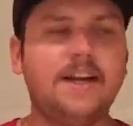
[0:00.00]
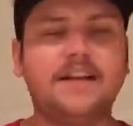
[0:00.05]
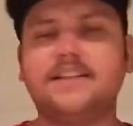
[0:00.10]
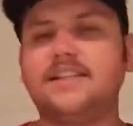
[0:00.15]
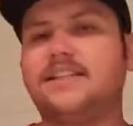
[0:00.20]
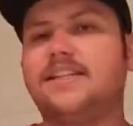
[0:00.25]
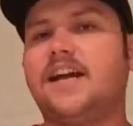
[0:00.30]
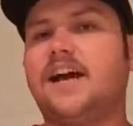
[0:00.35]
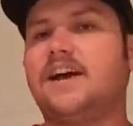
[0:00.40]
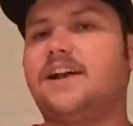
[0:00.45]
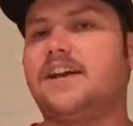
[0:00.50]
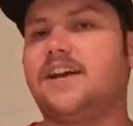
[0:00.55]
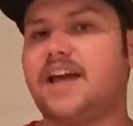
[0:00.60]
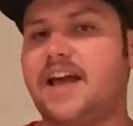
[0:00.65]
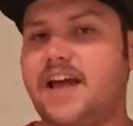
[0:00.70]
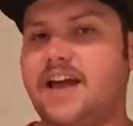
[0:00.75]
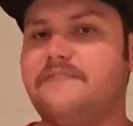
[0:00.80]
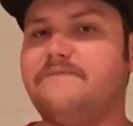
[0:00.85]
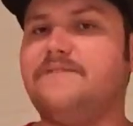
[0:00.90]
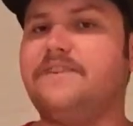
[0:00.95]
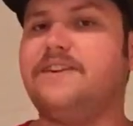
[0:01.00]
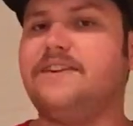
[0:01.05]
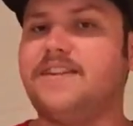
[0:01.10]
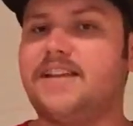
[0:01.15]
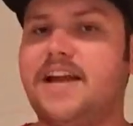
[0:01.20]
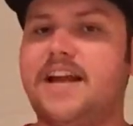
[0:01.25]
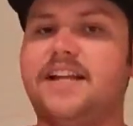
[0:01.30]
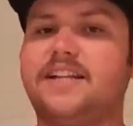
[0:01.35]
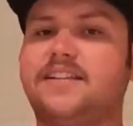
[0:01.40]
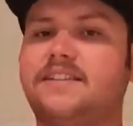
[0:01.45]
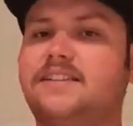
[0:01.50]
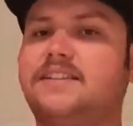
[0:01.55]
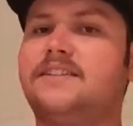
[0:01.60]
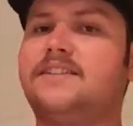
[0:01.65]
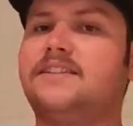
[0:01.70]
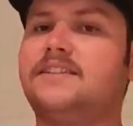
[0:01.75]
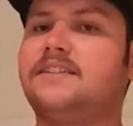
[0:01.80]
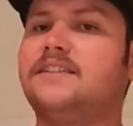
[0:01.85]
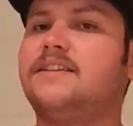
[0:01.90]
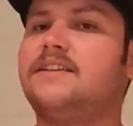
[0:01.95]
It's not a heavy,
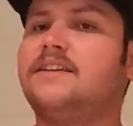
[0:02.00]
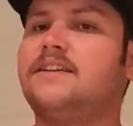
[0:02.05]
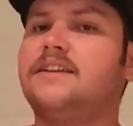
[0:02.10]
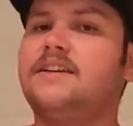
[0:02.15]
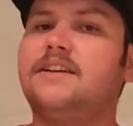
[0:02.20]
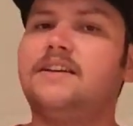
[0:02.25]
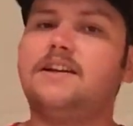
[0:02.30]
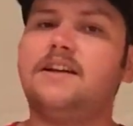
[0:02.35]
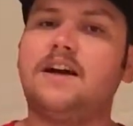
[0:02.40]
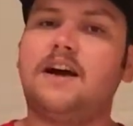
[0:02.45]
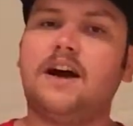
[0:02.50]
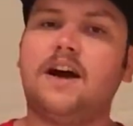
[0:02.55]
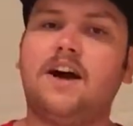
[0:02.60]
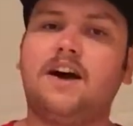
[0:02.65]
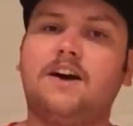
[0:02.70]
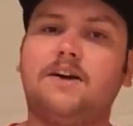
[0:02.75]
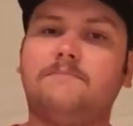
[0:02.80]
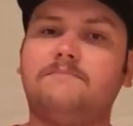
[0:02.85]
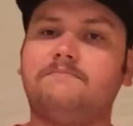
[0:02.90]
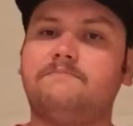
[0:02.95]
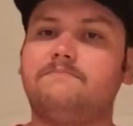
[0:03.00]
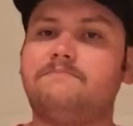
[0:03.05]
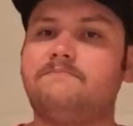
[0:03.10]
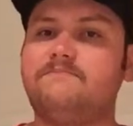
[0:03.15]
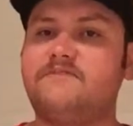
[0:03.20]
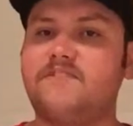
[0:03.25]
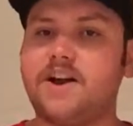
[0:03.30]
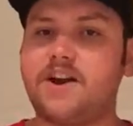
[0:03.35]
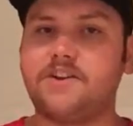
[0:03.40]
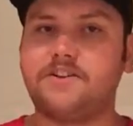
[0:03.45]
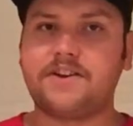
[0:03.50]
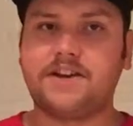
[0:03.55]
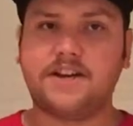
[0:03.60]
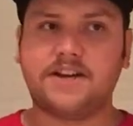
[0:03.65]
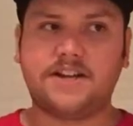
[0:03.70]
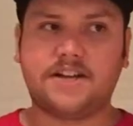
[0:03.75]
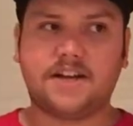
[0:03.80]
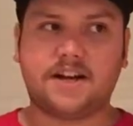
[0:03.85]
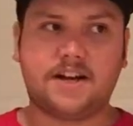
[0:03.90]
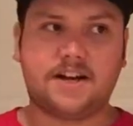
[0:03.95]
dense,
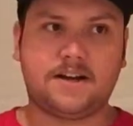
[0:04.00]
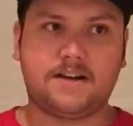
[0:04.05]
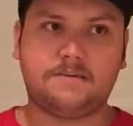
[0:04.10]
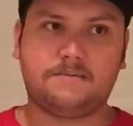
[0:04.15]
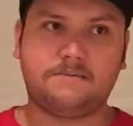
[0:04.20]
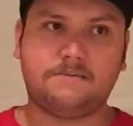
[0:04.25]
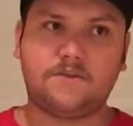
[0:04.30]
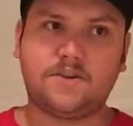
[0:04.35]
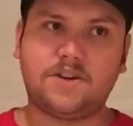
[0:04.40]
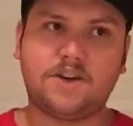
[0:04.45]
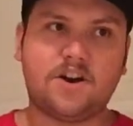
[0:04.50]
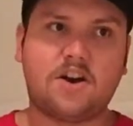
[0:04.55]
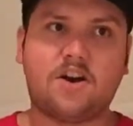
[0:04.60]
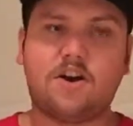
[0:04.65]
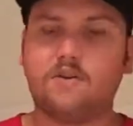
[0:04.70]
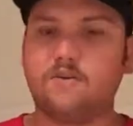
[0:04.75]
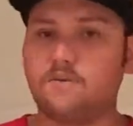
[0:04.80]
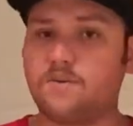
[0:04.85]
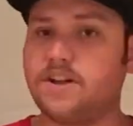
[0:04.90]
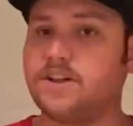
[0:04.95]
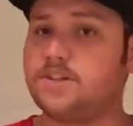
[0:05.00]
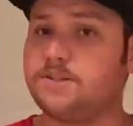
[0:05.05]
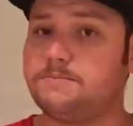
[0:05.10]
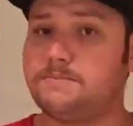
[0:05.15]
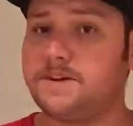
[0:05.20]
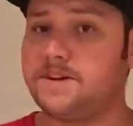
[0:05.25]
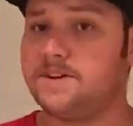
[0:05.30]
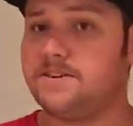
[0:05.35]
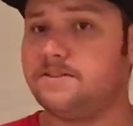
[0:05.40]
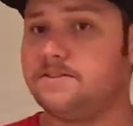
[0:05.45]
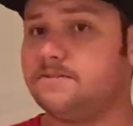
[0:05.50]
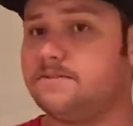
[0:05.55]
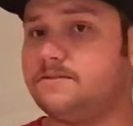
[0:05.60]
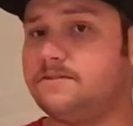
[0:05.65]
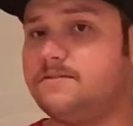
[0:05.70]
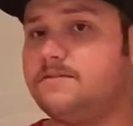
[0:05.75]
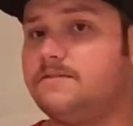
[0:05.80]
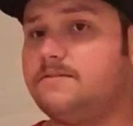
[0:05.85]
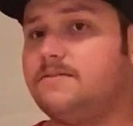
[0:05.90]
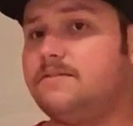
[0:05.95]
rich beer,
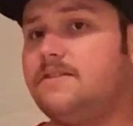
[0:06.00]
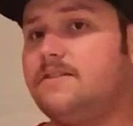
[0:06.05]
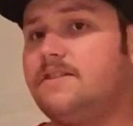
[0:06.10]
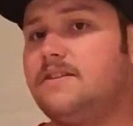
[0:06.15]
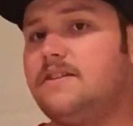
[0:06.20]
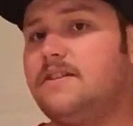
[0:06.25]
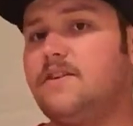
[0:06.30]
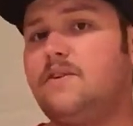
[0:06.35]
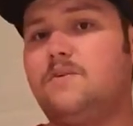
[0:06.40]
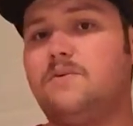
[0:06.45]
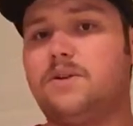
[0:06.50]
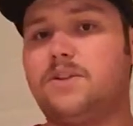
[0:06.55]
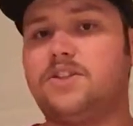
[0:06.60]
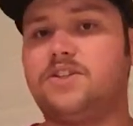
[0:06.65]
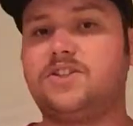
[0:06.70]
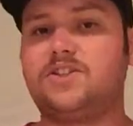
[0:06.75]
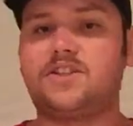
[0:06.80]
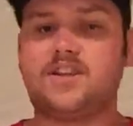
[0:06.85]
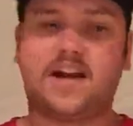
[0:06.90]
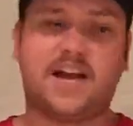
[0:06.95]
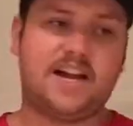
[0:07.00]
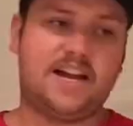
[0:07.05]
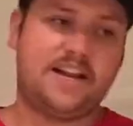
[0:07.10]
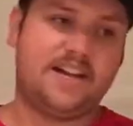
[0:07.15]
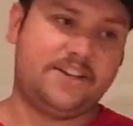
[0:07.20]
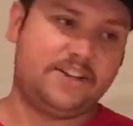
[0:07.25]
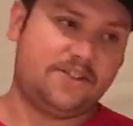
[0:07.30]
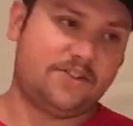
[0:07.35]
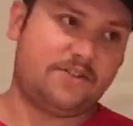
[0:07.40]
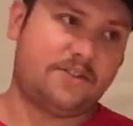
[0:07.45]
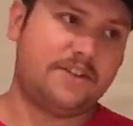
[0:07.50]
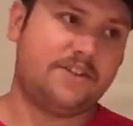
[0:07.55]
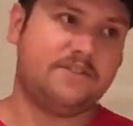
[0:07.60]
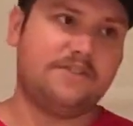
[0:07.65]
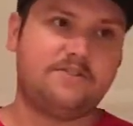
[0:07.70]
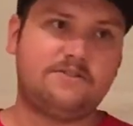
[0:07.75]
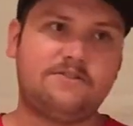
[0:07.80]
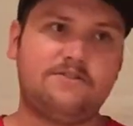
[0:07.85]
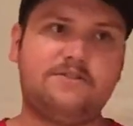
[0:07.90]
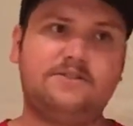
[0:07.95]
which I enjoy
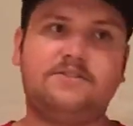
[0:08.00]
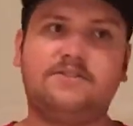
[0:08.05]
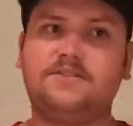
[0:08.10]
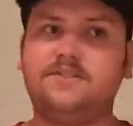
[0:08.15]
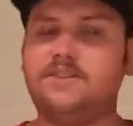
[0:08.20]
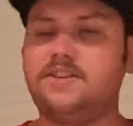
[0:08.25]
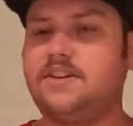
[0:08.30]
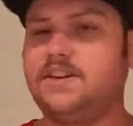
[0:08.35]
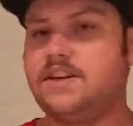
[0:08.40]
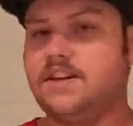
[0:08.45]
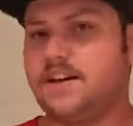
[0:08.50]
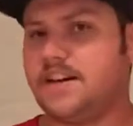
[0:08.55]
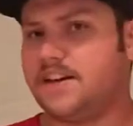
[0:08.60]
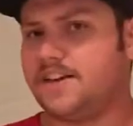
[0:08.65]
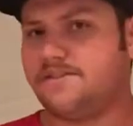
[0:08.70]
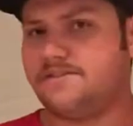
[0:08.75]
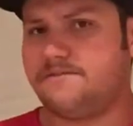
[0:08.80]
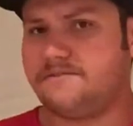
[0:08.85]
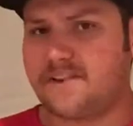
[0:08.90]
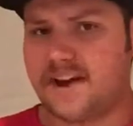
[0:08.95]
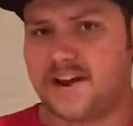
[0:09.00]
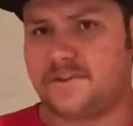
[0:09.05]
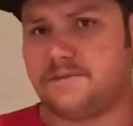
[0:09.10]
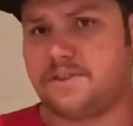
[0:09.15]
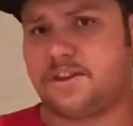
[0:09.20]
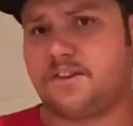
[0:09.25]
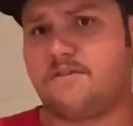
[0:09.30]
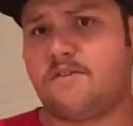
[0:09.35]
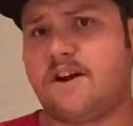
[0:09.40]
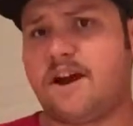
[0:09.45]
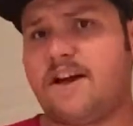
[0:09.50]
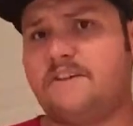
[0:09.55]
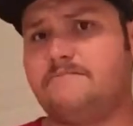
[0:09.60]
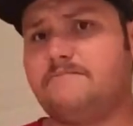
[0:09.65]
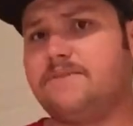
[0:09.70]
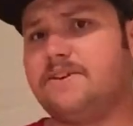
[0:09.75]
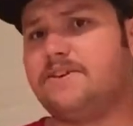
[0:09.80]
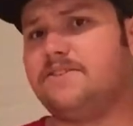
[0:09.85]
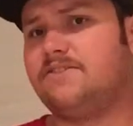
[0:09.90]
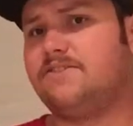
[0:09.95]
those, like you find with the
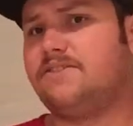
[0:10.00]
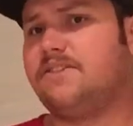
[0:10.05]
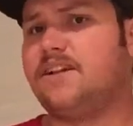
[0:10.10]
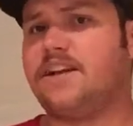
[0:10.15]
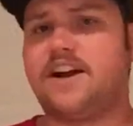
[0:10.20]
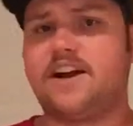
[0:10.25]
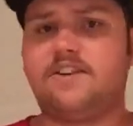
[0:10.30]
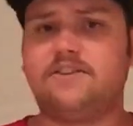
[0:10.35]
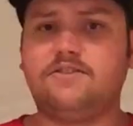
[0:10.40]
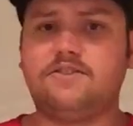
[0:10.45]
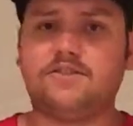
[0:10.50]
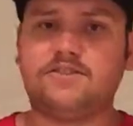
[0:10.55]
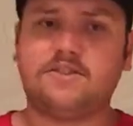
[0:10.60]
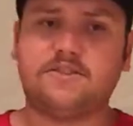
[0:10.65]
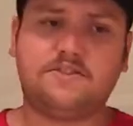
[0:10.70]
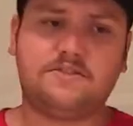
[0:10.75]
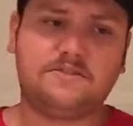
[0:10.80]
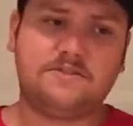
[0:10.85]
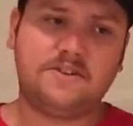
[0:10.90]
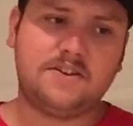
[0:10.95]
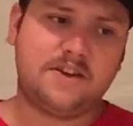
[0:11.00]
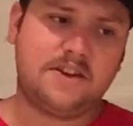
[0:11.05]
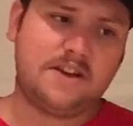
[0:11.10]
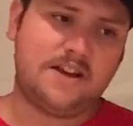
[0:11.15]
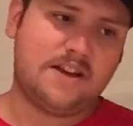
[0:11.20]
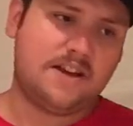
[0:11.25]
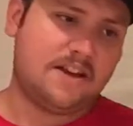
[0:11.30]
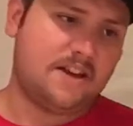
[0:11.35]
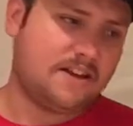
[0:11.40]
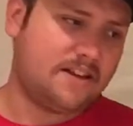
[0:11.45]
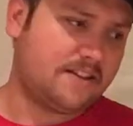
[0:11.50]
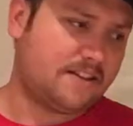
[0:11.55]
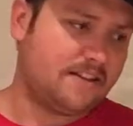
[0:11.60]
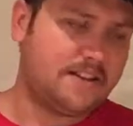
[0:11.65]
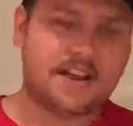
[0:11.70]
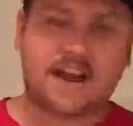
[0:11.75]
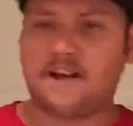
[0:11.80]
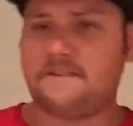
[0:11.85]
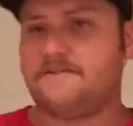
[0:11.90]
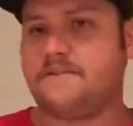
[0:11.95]
craft beers. And I also
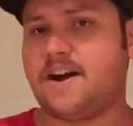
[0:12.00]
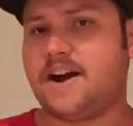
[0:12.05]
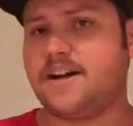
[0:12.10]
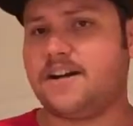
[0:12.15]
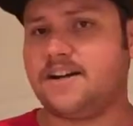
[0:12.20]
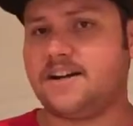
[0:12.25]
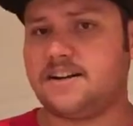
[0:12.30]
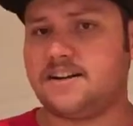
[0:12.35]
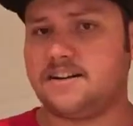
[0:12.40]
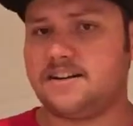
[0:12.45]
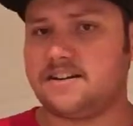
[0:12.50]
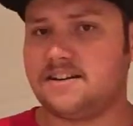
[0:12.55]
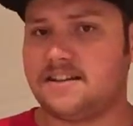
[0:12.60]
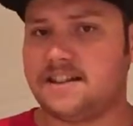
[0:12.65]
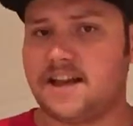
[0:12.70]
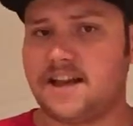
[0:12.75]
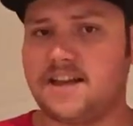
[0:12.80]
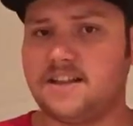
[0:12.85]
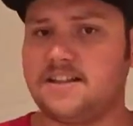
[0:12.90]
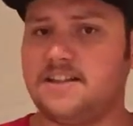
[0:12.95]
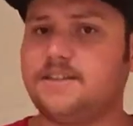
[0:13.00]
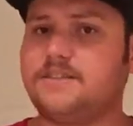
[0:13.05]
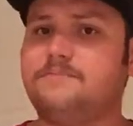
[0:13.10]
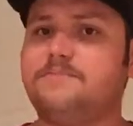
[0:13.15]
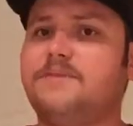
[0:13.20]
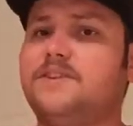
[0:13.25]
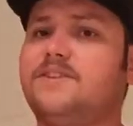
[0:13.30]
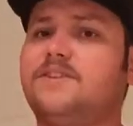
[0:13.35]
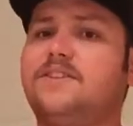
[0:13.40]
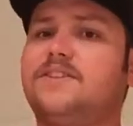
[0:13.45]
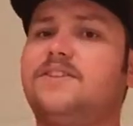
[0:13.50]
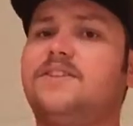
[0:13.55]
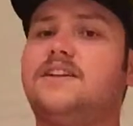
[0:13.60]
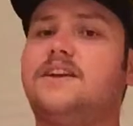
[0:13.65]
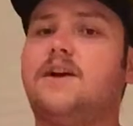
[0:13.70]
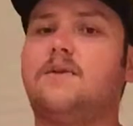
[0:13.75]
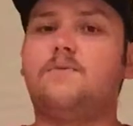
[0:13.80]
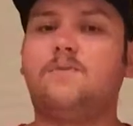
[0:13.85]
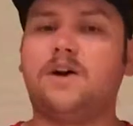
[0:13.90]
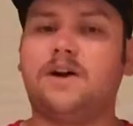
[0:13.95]
not finding that this beer is,
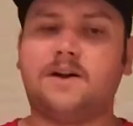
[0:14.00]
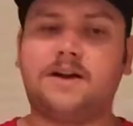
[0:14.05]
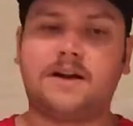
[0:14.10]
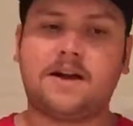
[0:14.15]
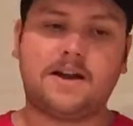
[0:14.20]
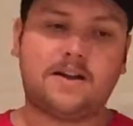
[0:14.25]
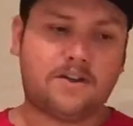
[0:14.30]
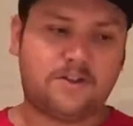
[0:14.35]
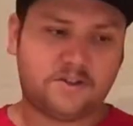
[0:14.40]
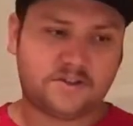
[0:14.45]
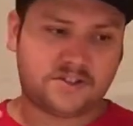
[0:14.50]
not